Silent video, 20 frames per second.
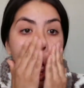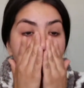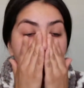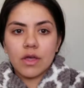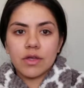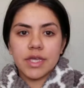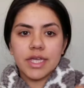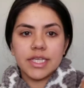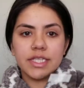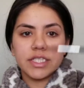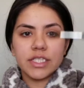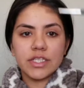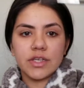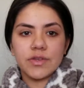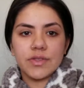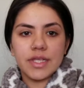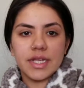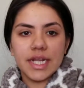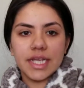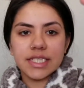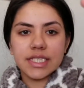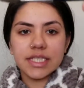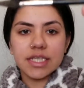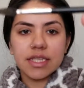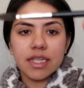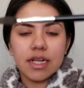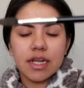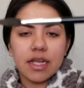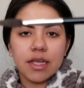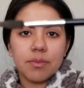Okay, so the next thing
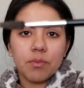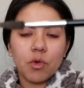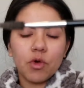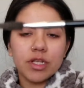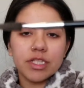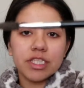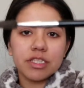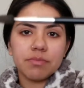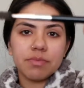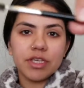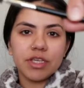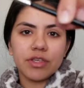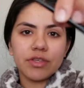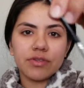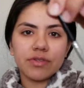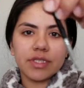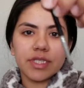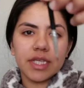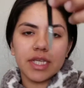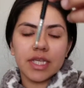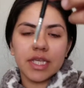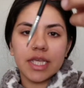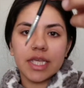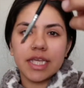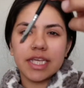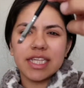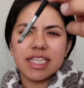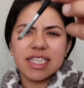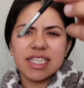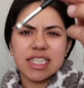that I am going to be using
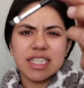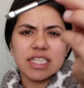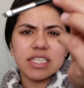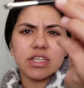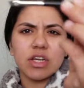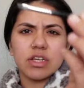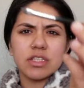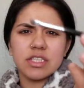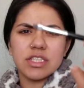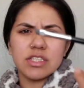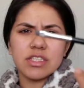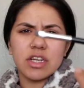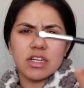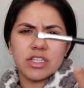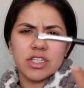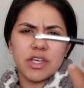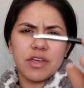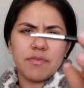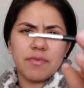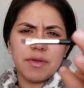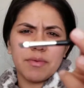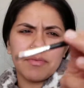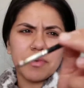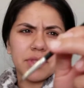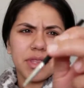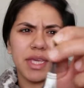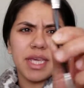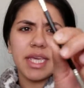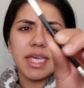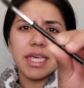is this Anastasia
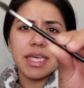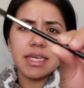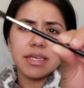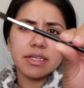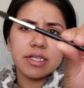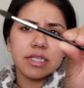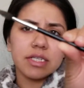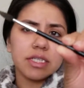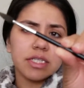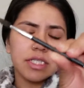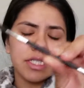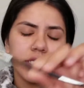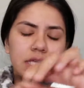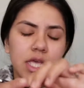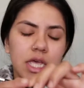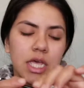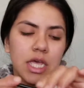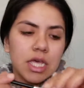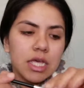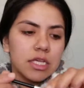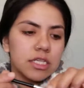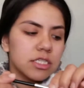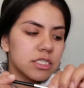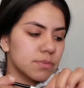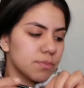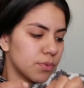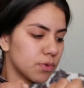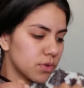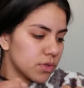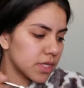Beverly Hills
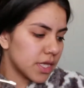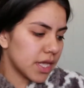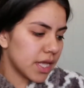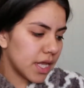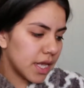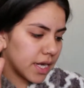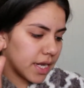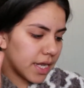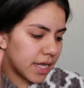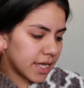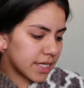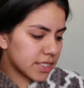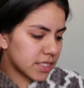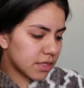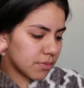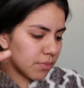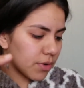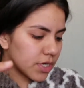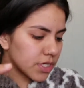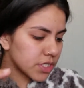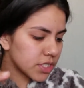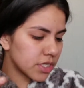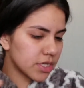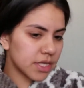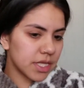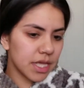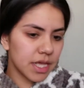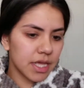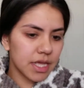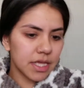spoolie, and it has the brush on
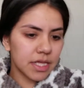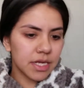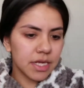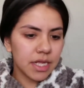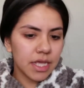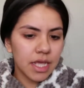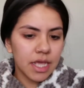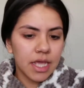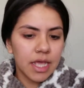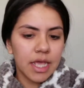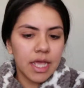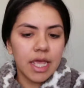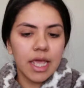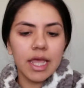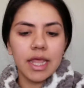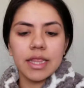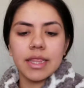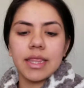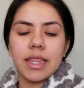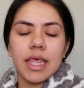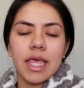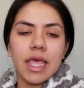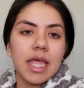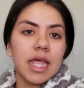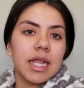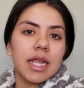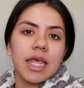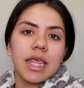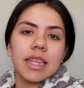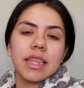the end. And
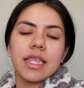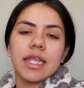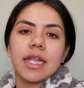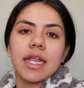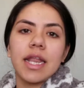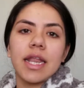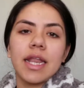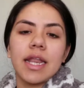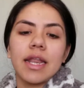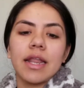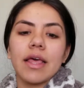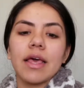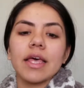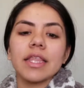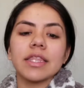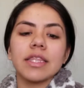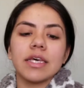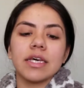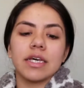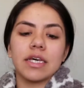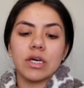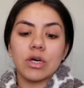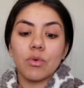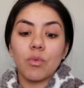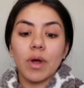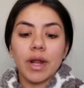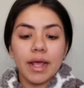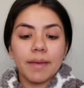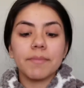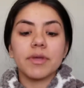then
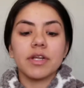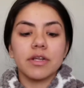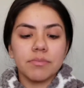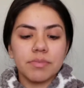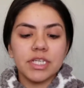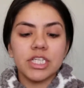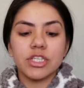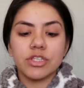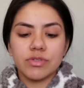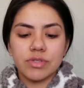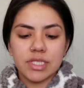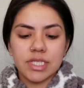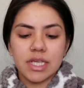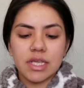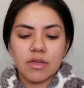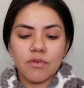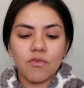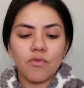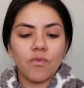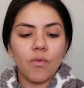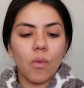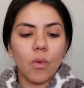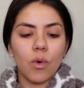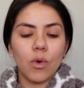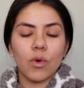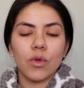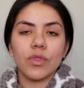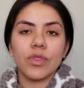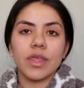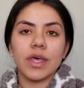what I'm going to be using
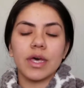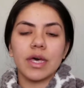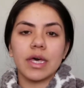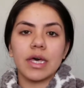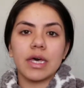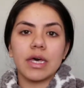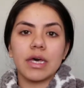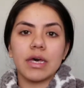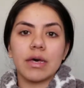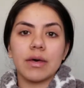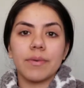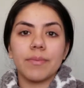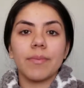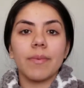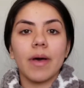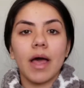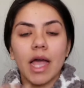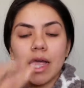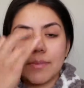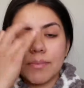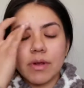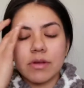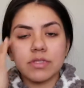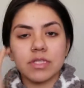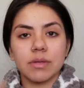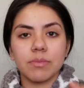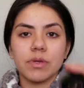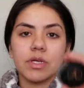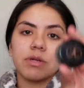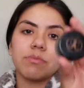for the eyebrows,
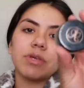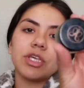I'm going to be